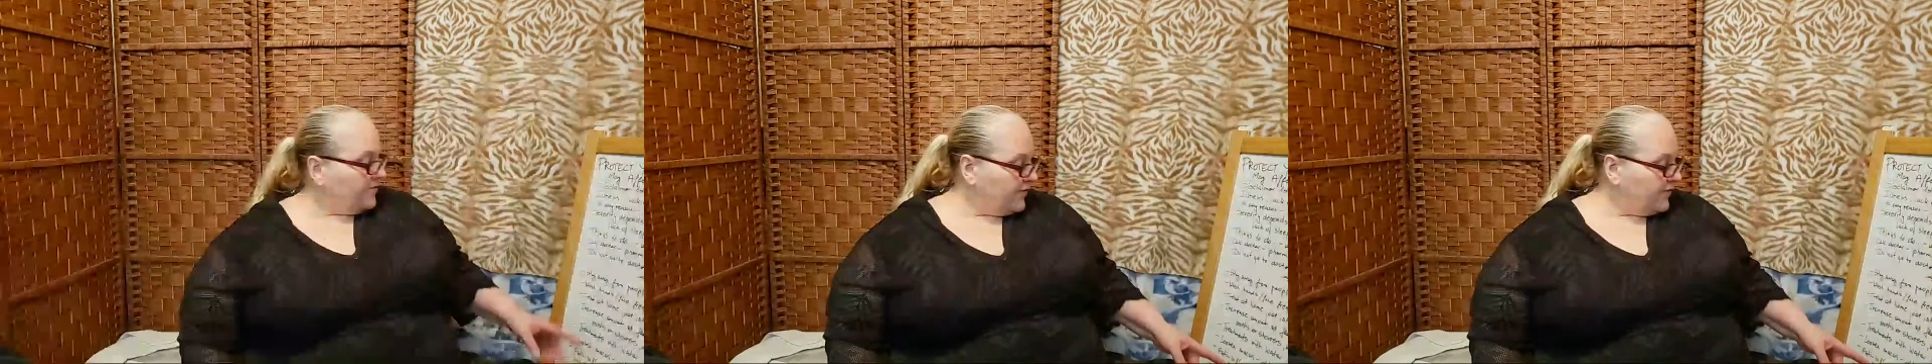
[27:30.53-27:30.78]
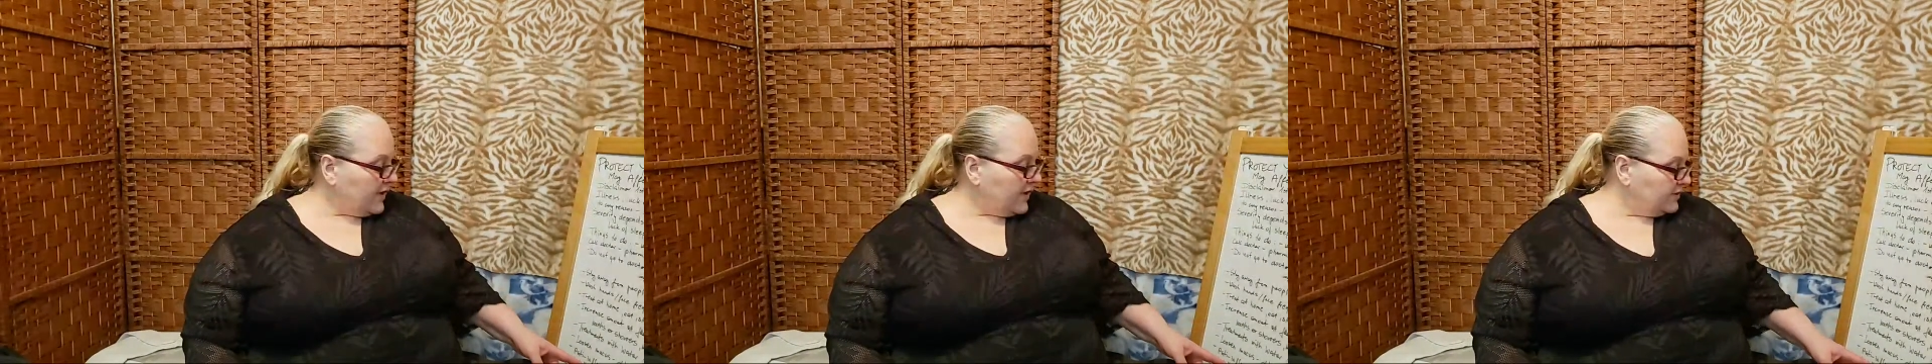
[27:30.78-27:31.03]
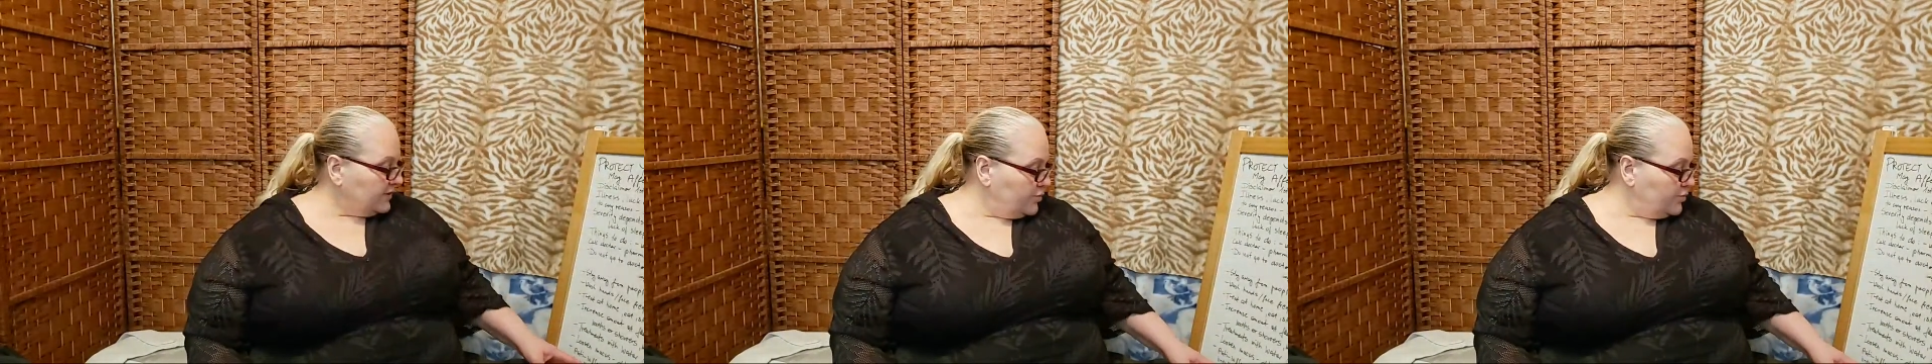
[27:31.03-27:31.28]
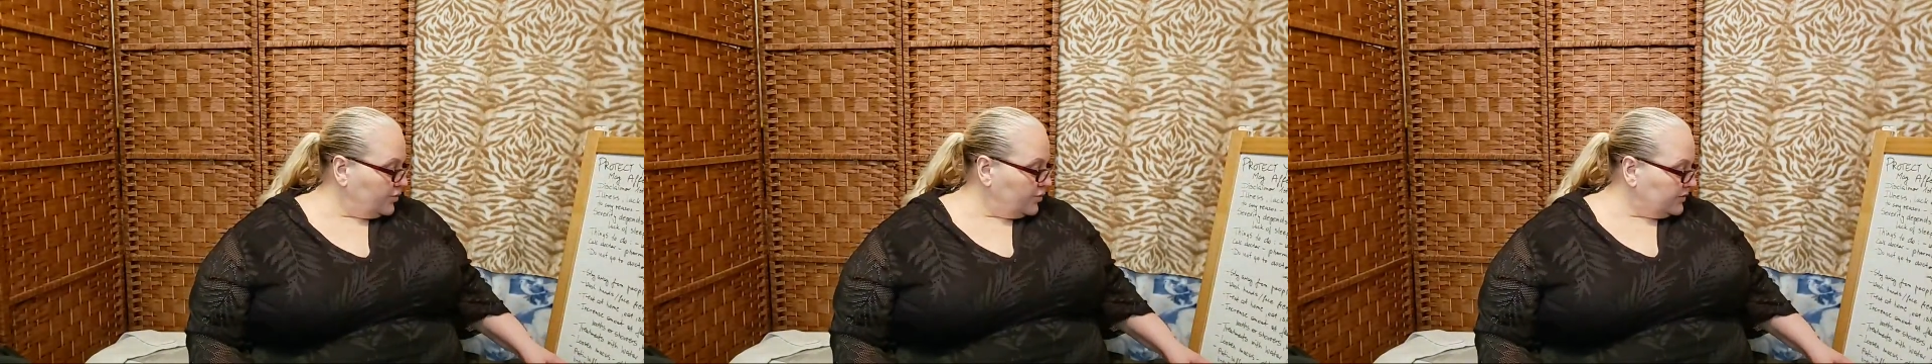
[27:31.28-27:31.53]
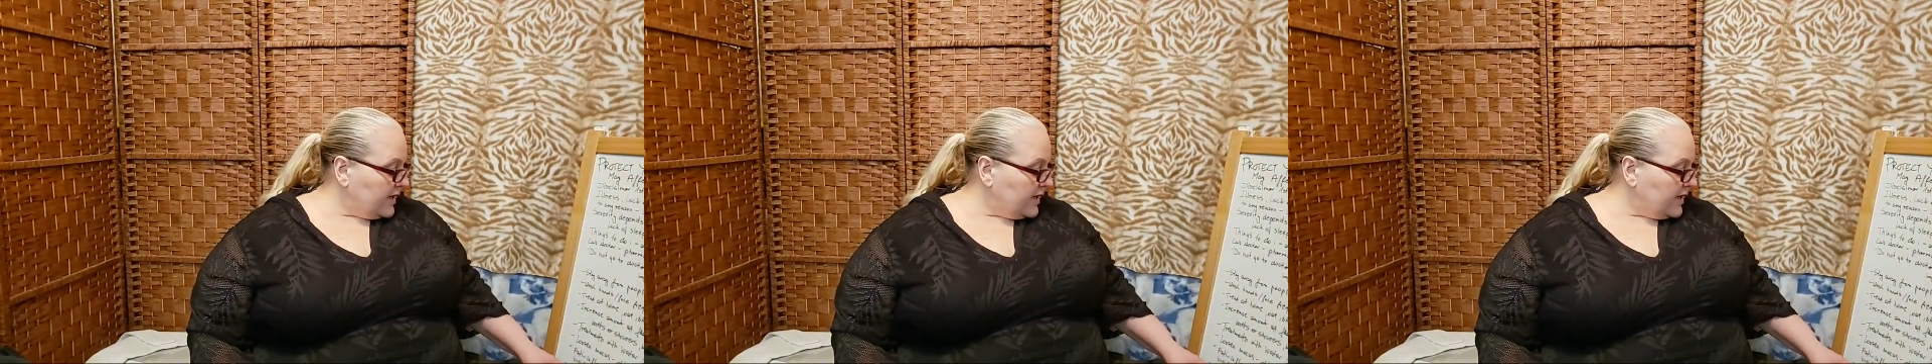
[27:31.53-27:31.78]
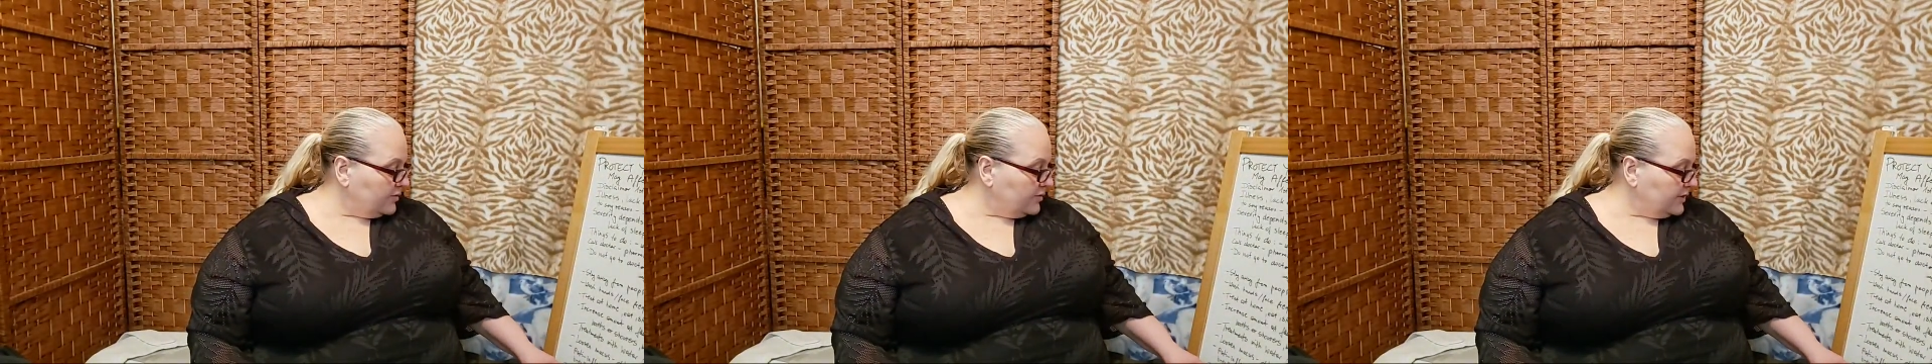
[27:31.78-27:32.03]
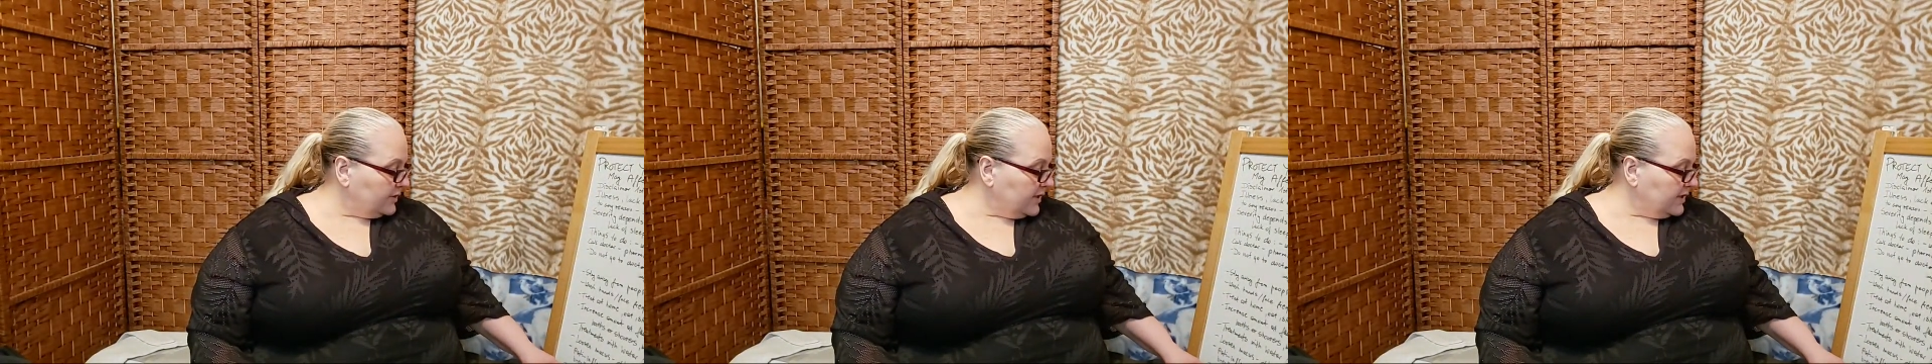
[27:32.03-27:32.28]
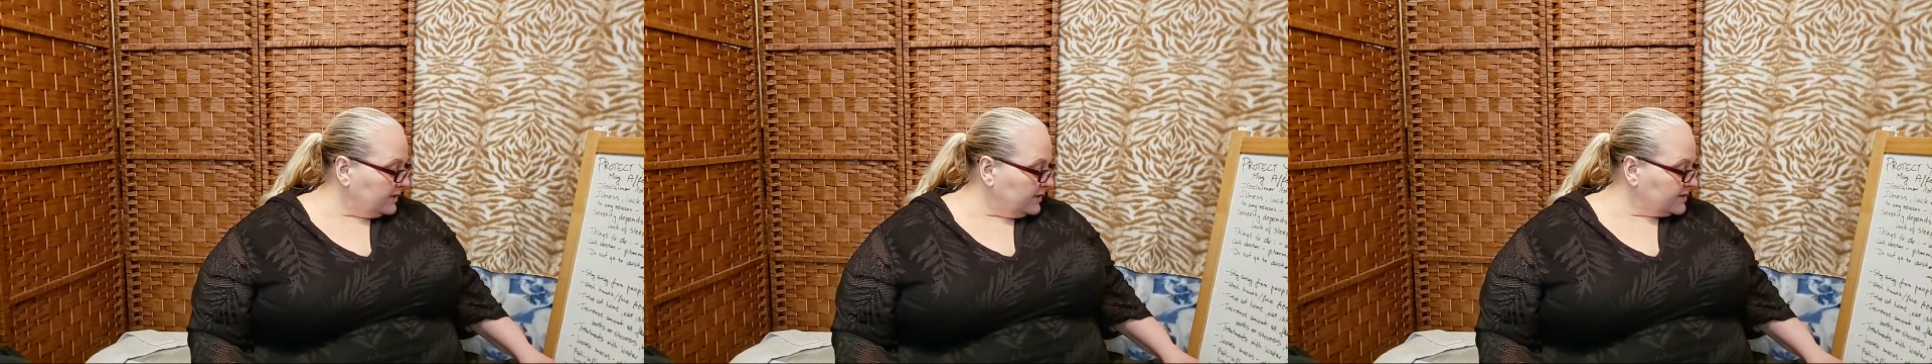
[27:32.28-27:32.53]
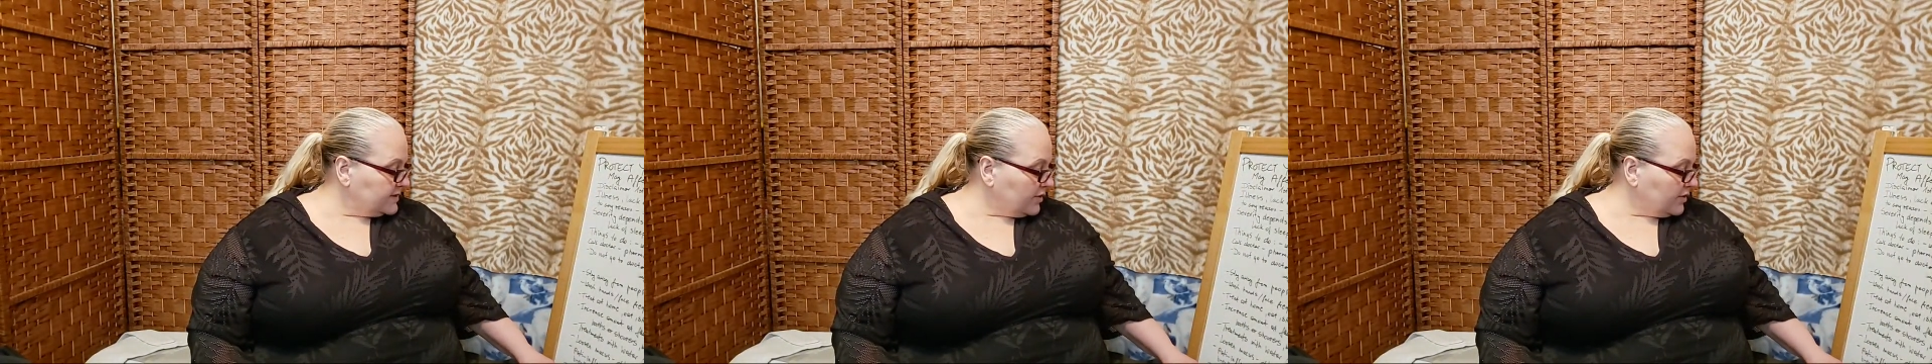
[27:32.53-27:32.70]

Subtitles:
didn't put down this